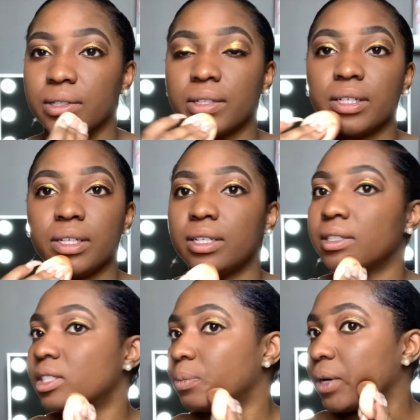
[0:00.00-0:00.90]
It is
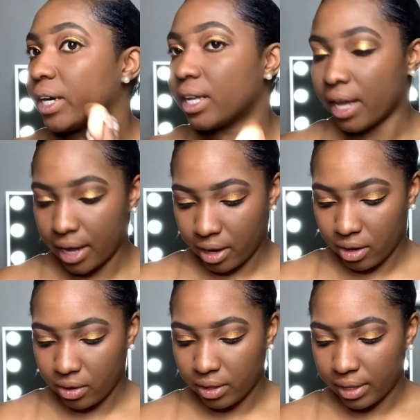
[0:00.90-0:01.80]
spreading
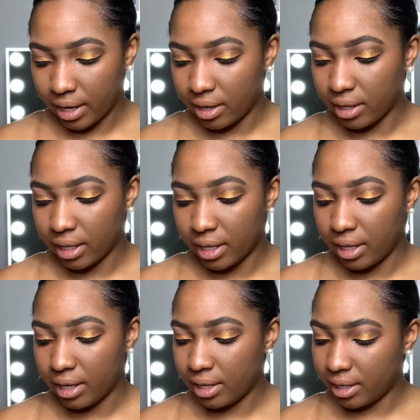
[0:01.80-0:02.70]
out. Now
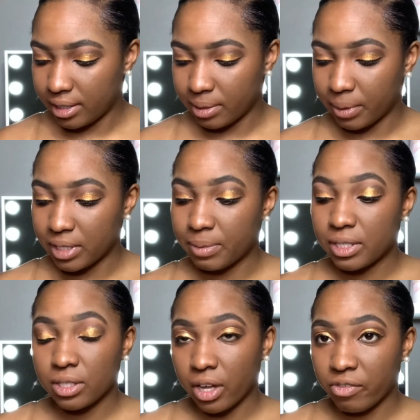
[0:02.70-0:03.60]
again, it's supposed to be
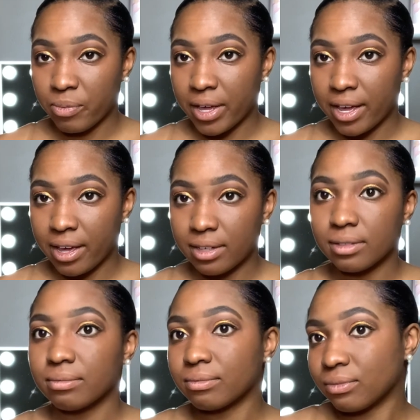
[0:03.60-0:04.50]
soft matte.
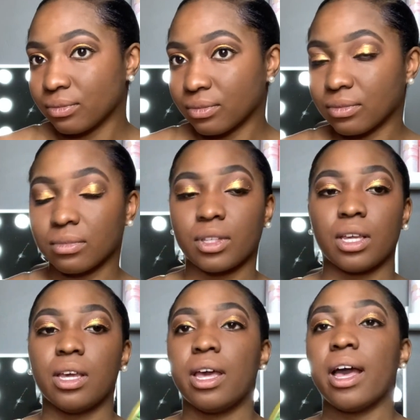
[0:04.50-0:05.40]

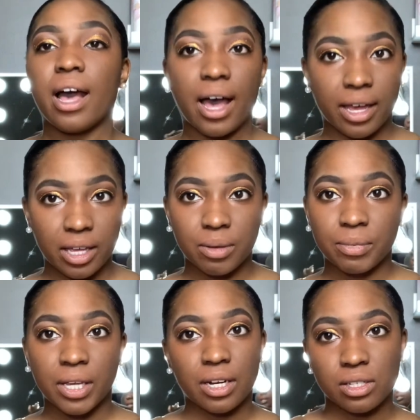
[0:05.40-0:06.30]
I am
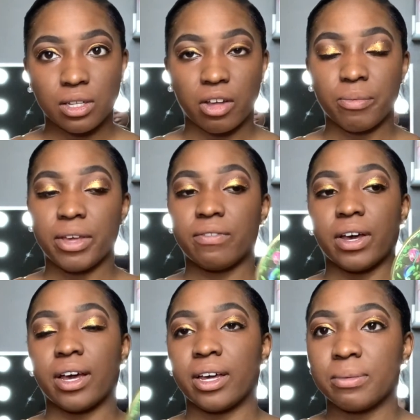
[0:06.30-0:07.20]
getting soft matte
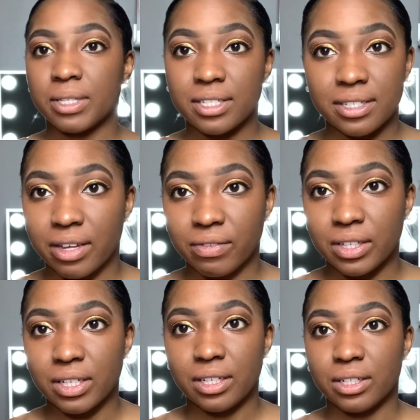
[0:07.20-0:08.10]
vibes. It's
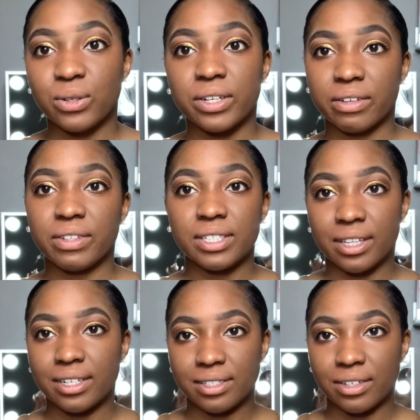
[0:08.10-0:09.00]
definitely, you can definitely tell that
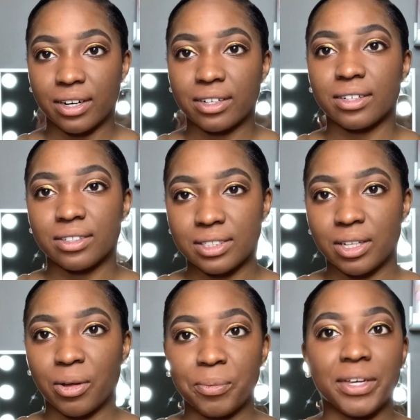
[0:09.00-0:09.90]
it's dark
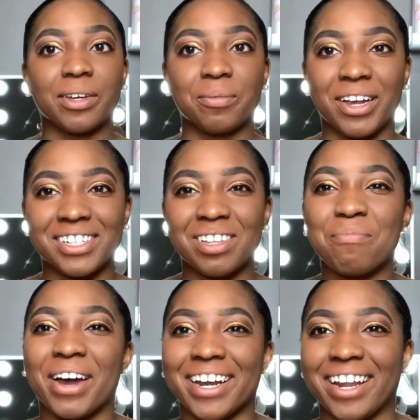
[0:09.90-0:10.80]
on me compared to
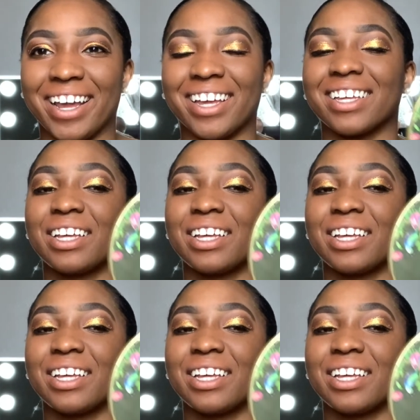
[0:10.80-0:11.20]
my neck.